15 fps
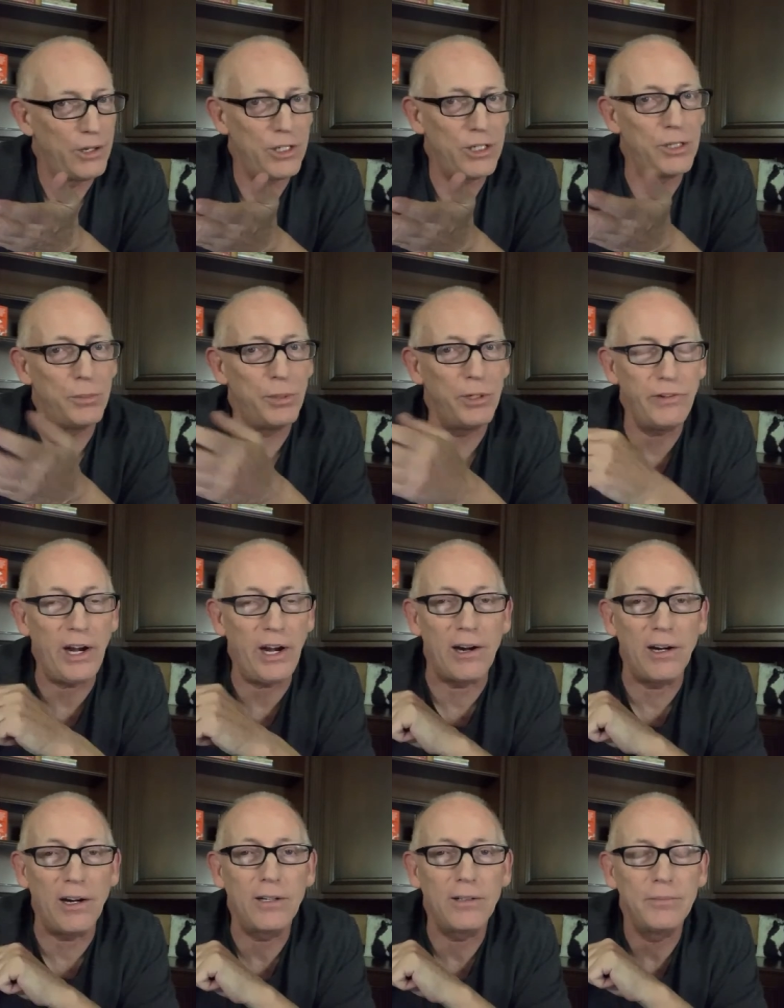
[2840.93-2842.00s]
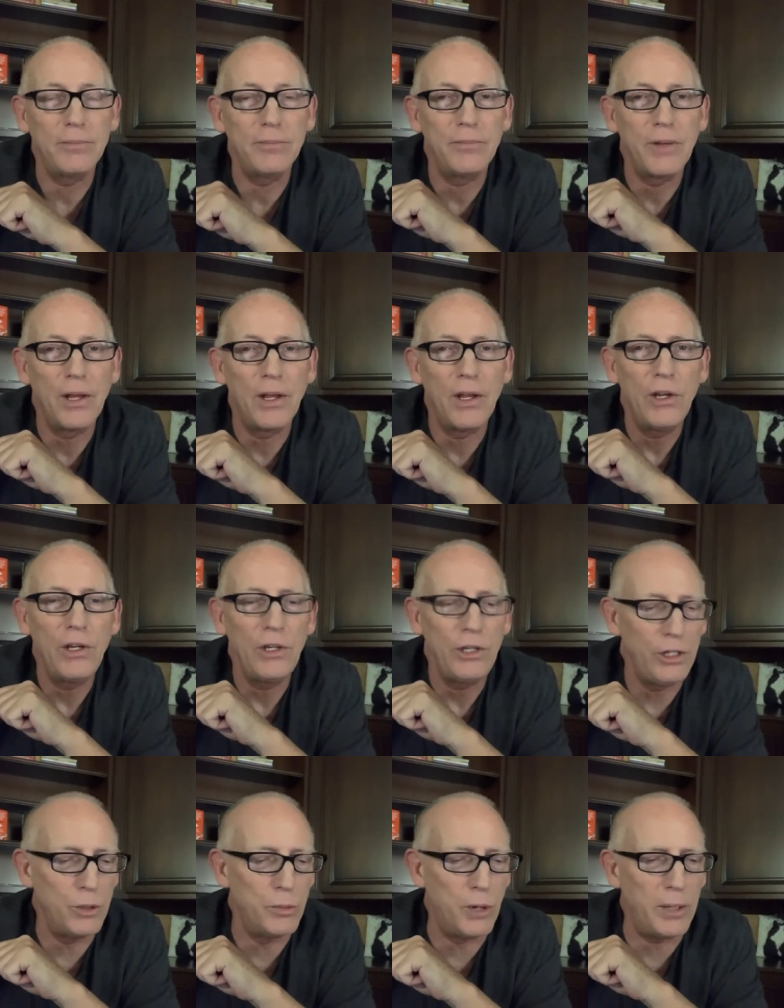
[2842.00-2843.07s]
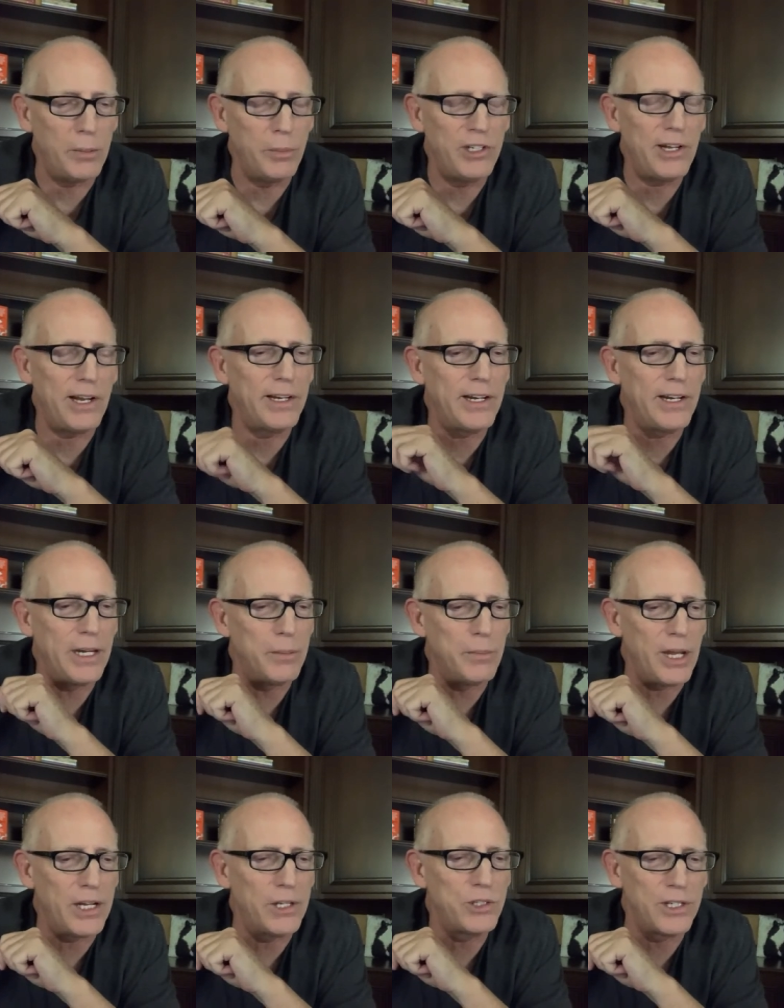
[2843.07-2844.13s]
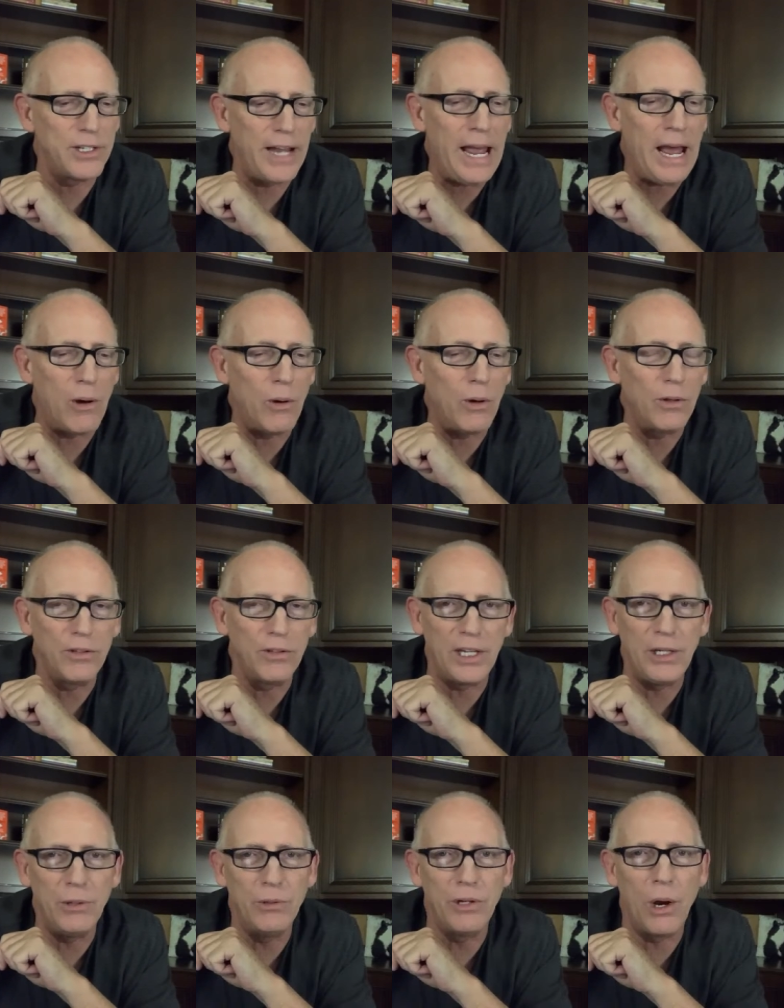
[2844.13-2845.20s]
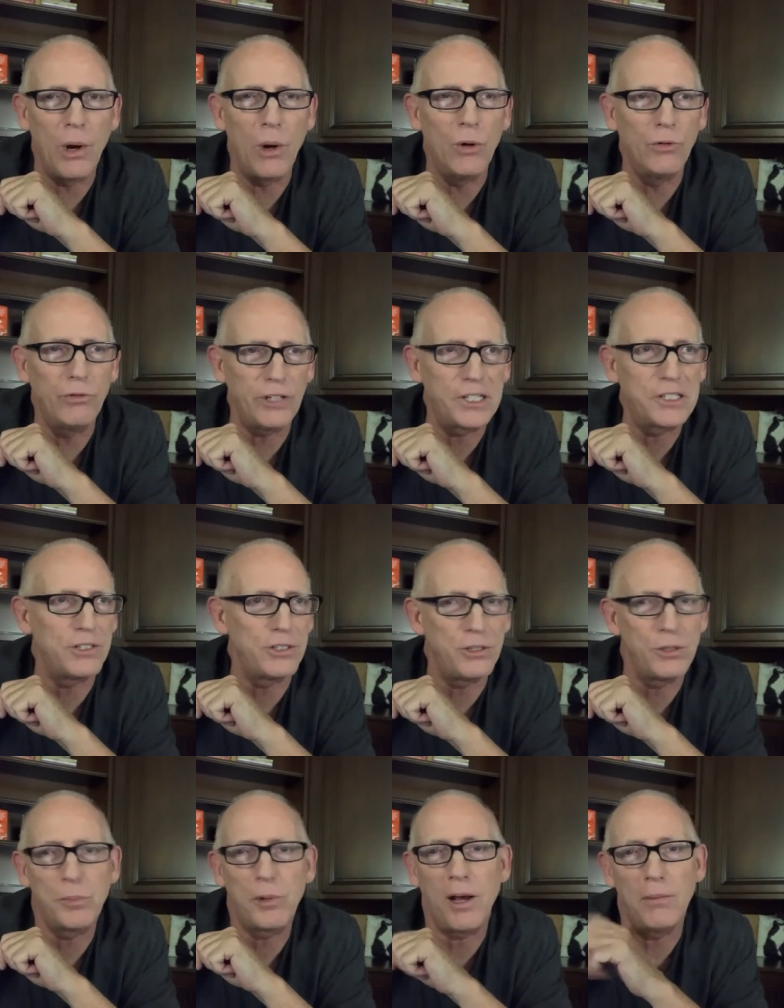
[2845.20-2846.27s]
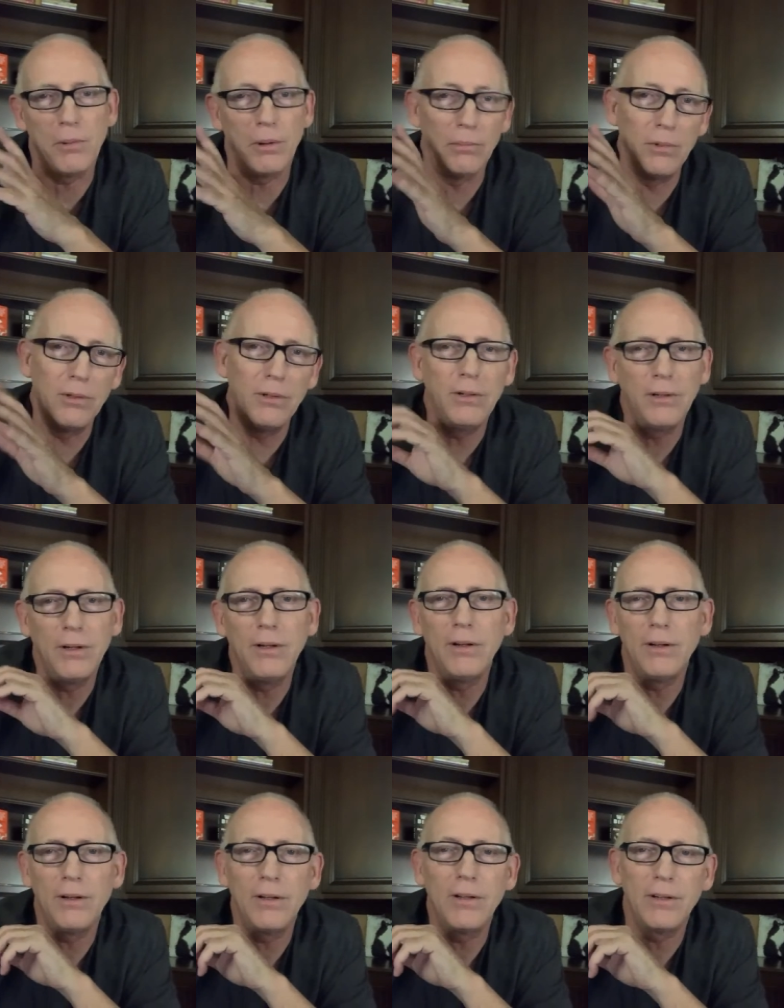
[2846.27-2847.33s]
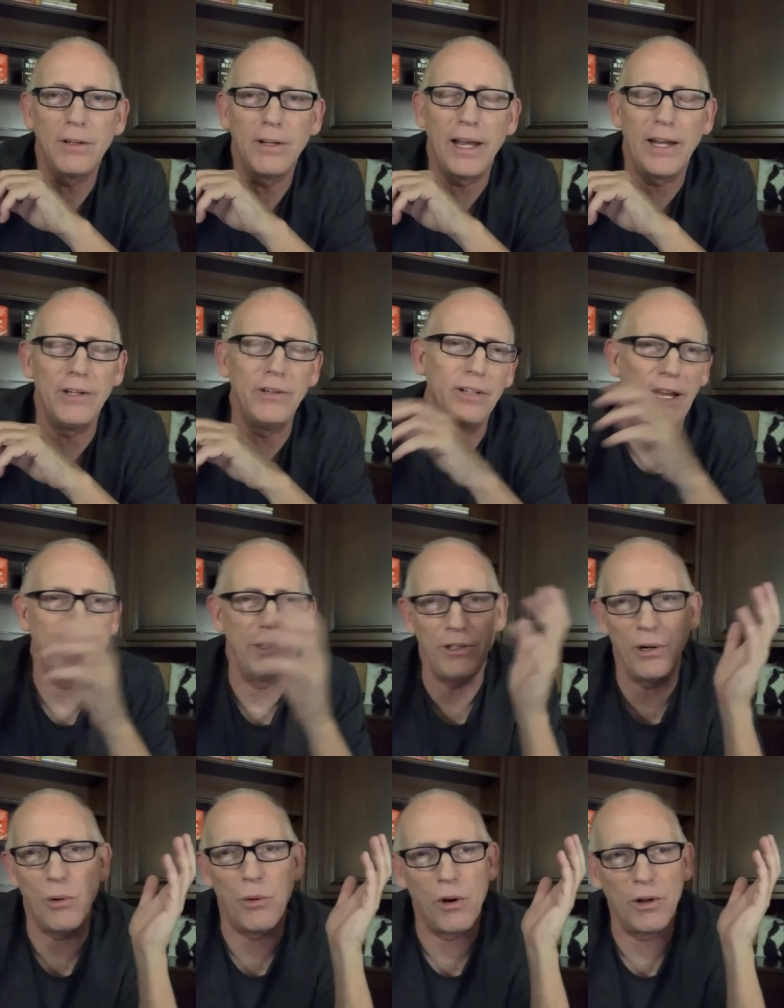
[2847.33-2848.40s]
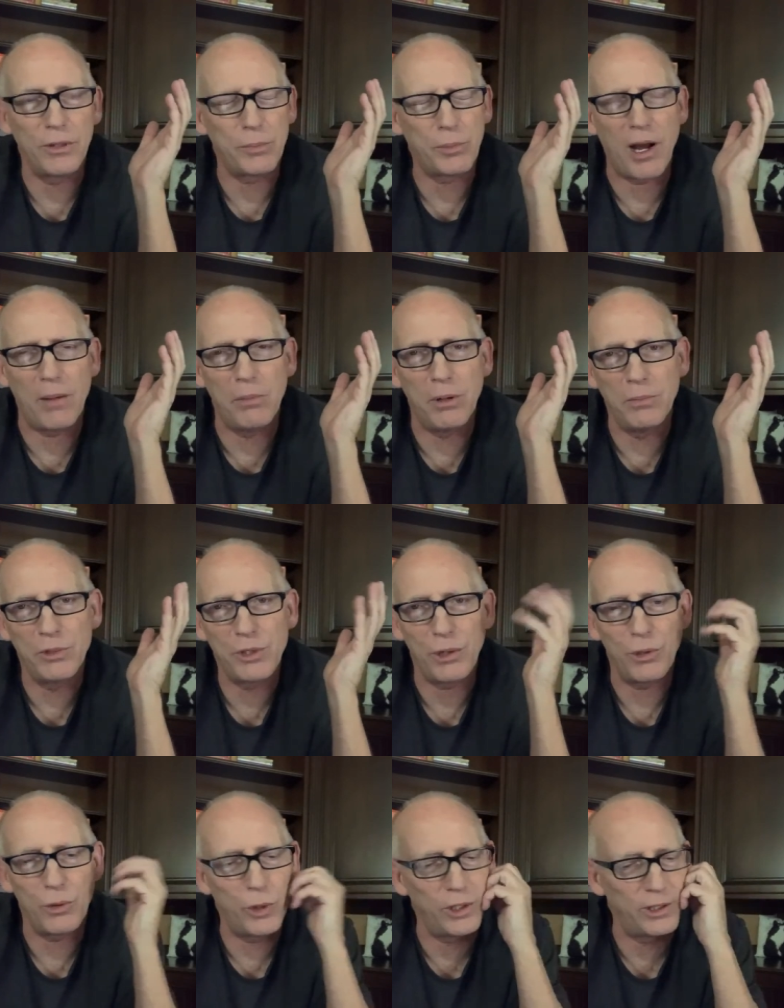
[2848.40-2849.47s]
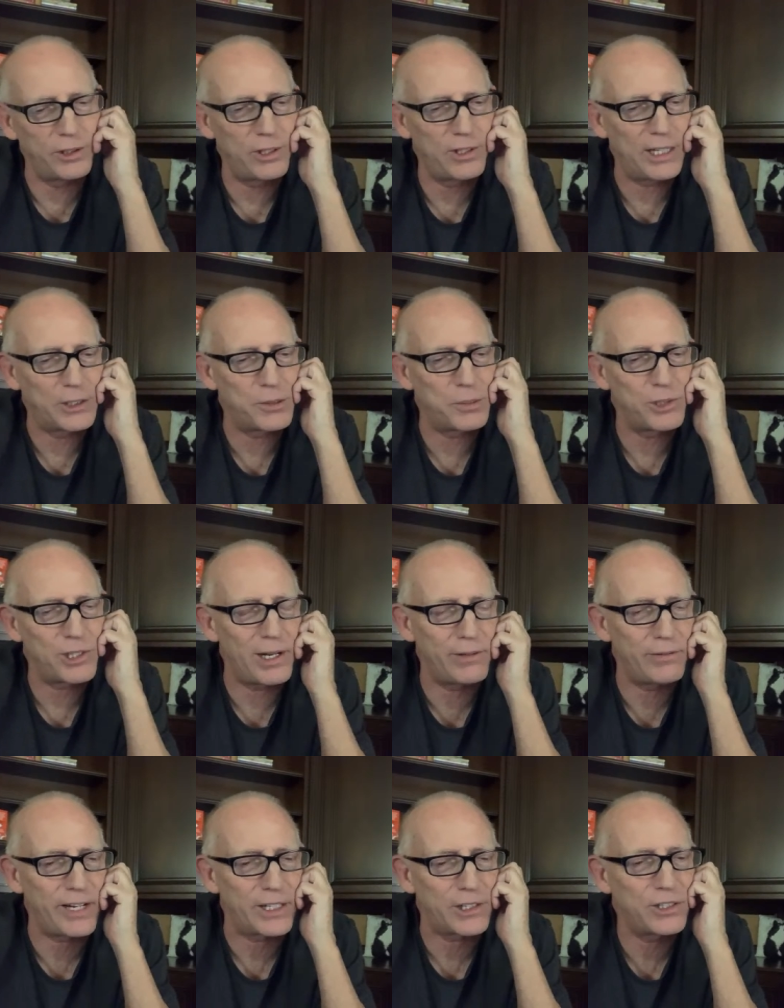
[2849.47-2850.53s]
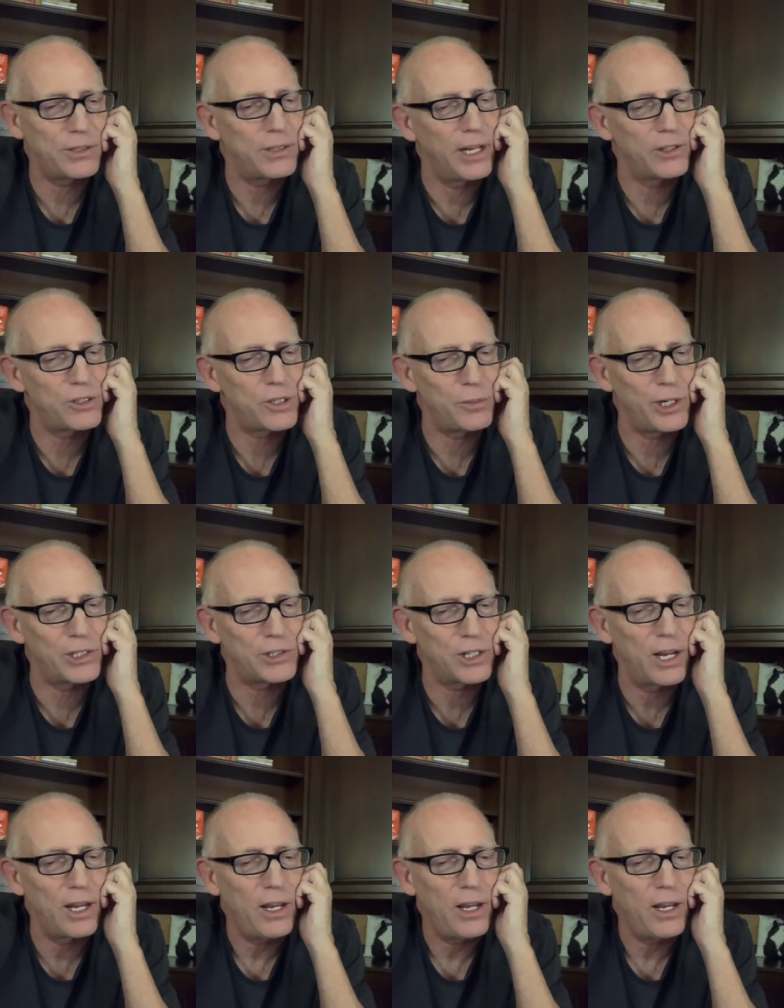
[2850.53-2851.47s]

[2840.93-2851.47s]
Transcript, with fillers: to be fair, you might be taking a medicine now that you know fixes your problem. And you, and you don't want the problem, so you're willing to take some side effects and some risk.